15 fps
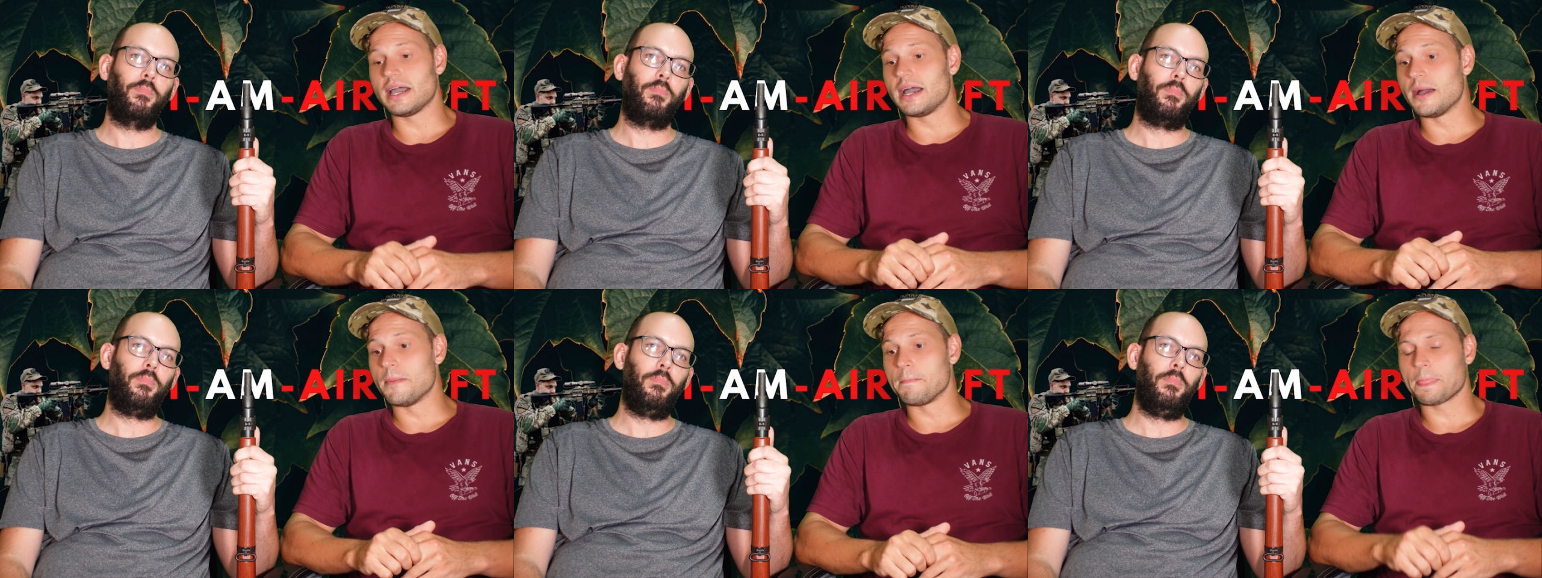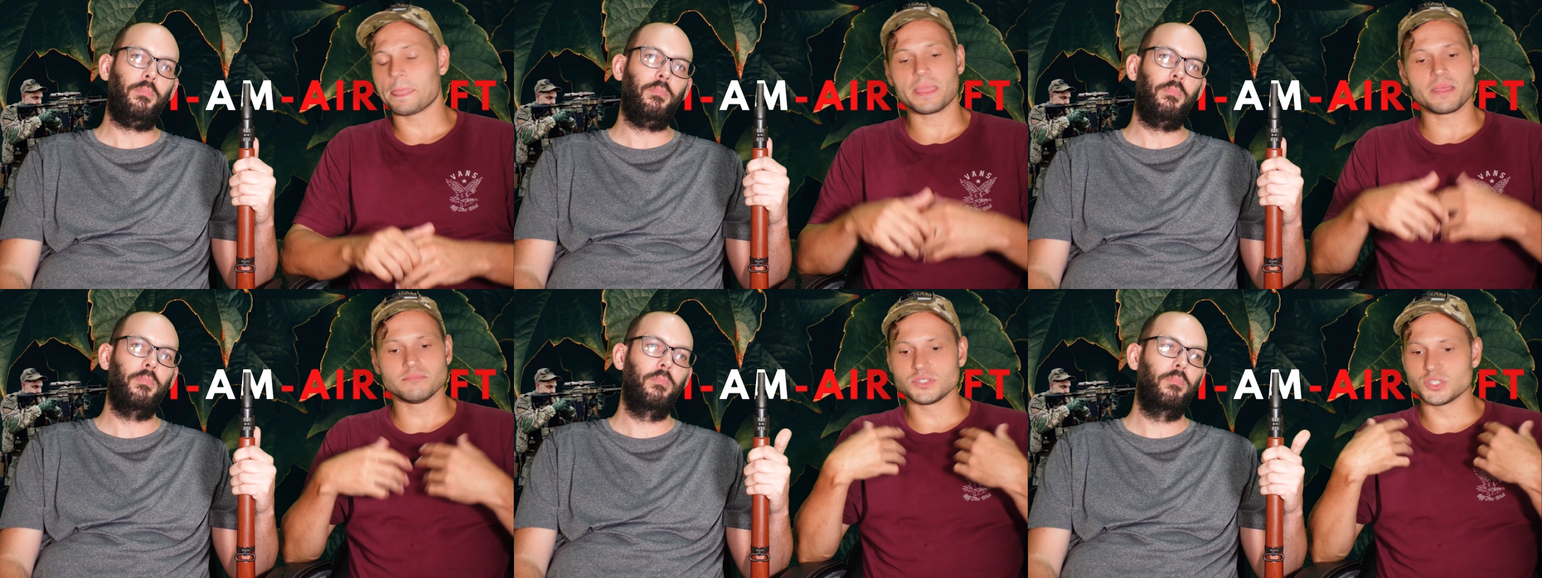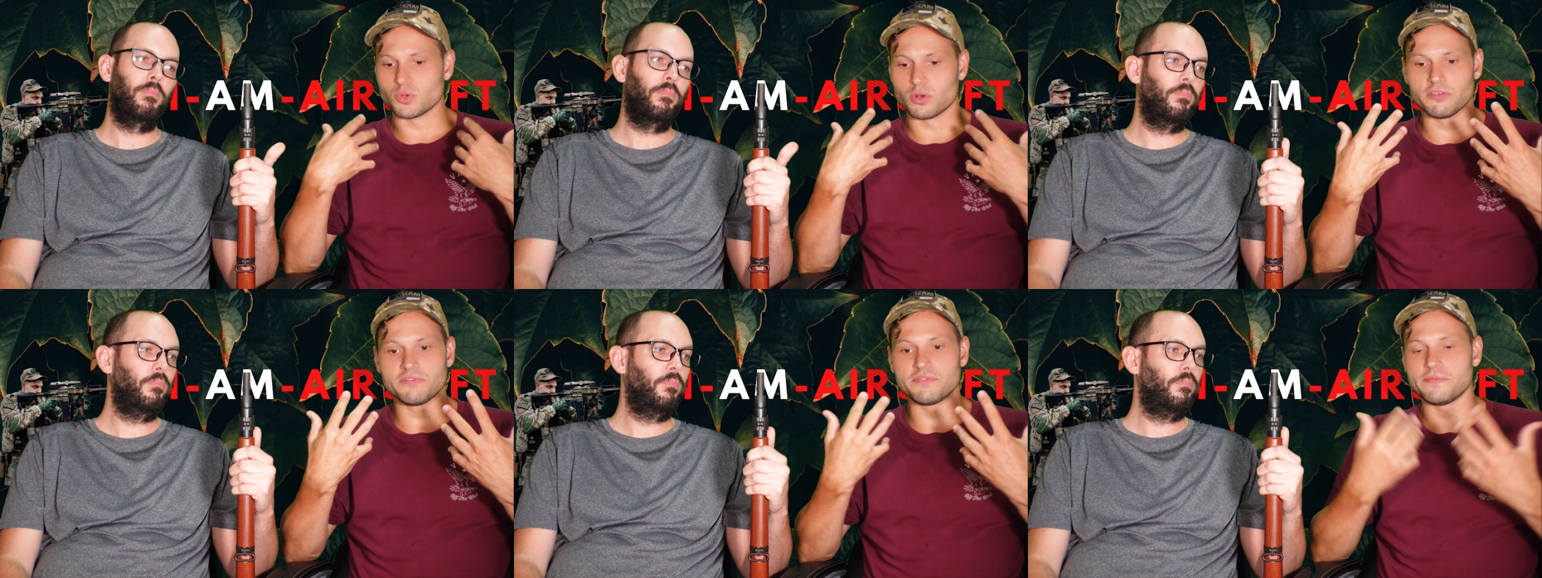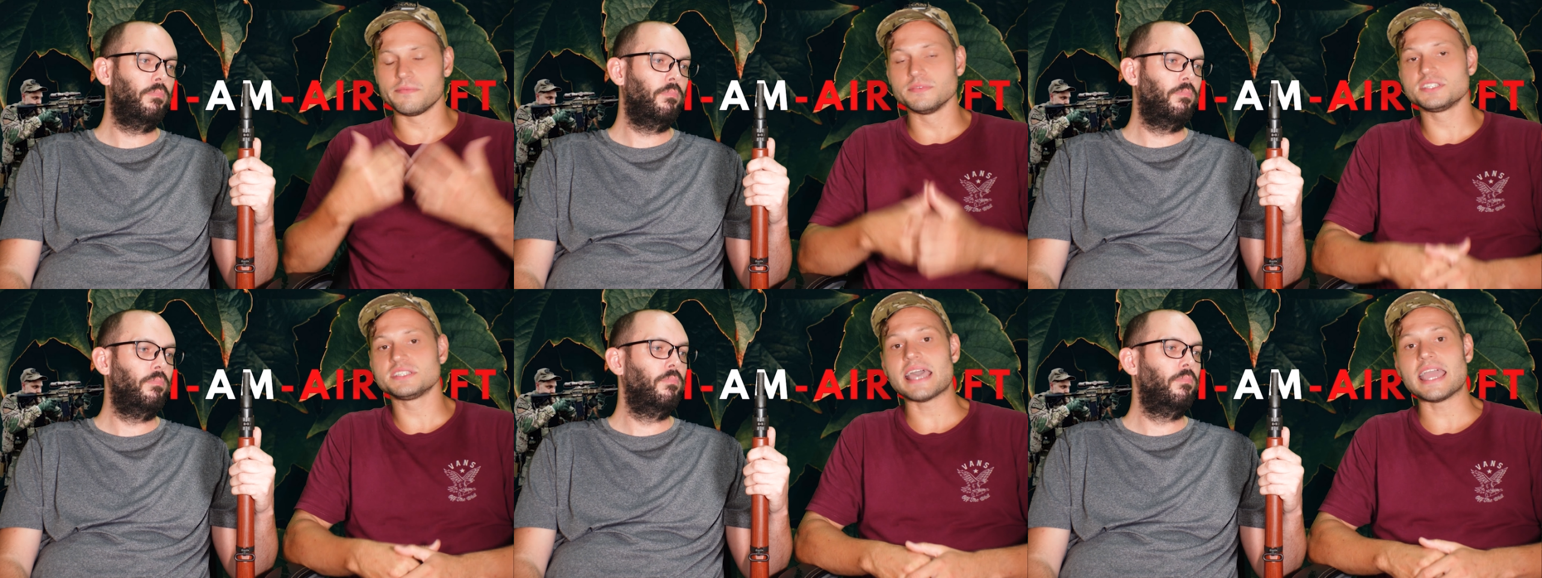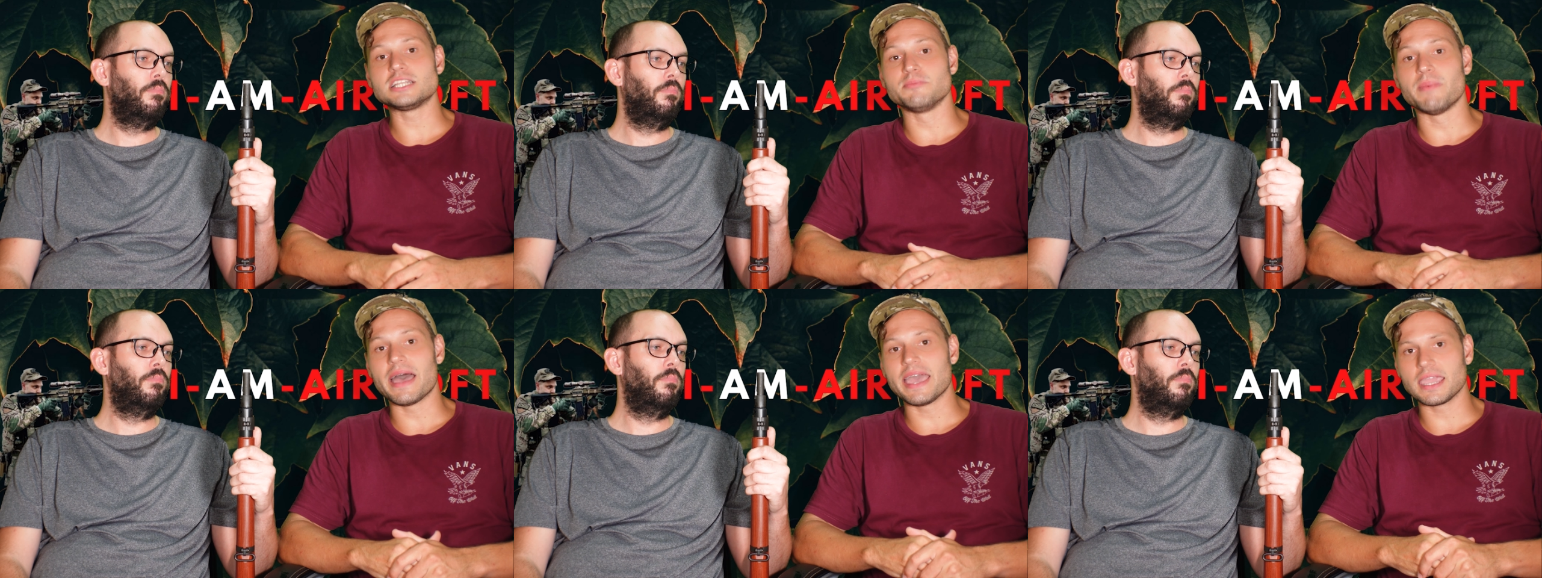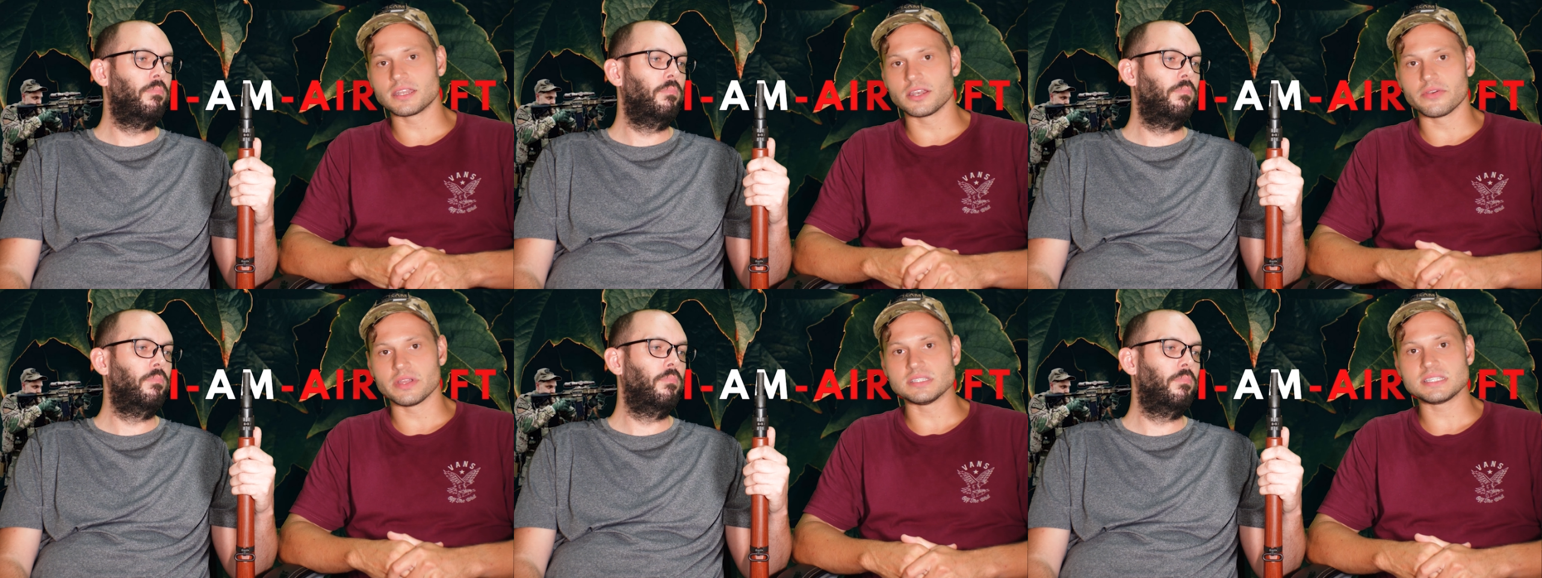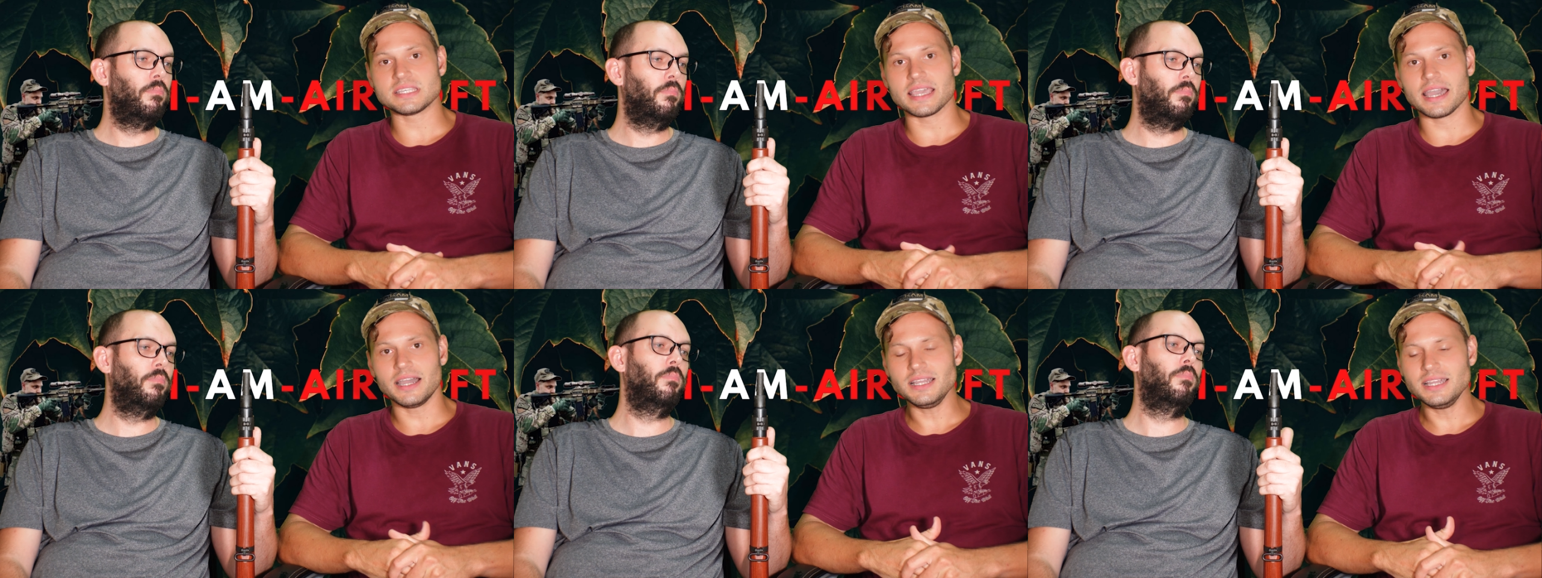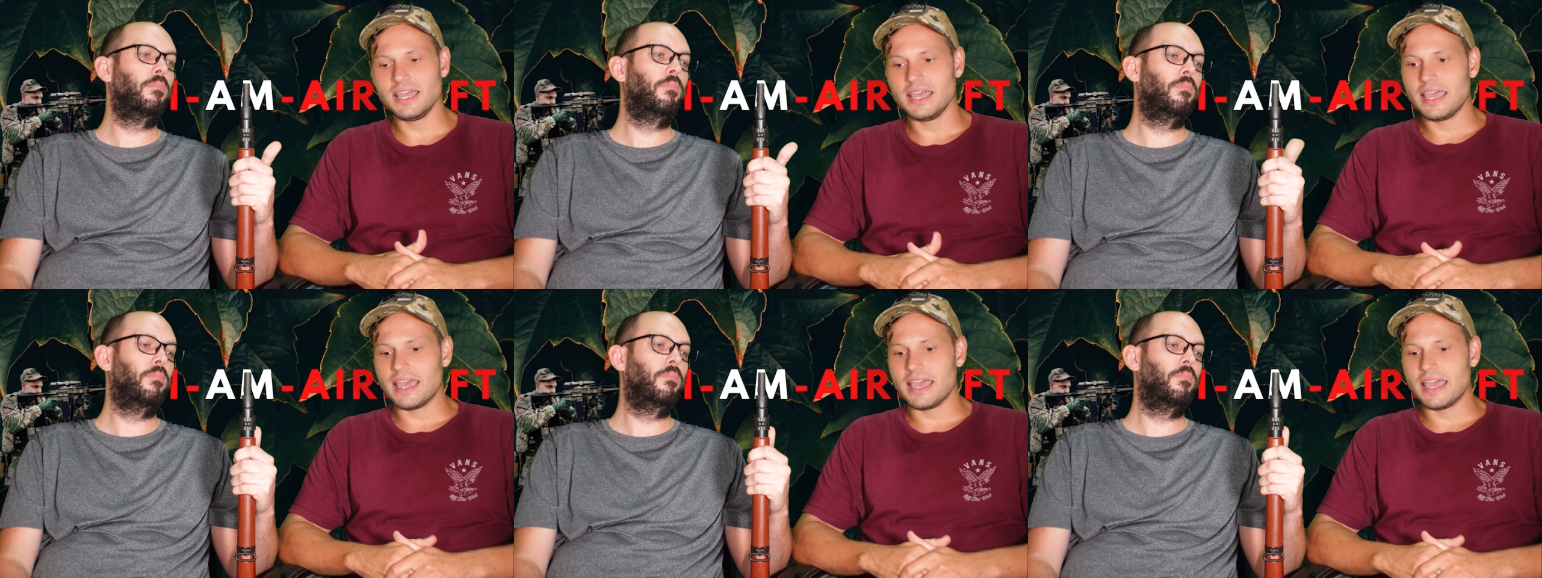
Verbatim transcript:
Speaker 1: um, sort of state my ignorance here,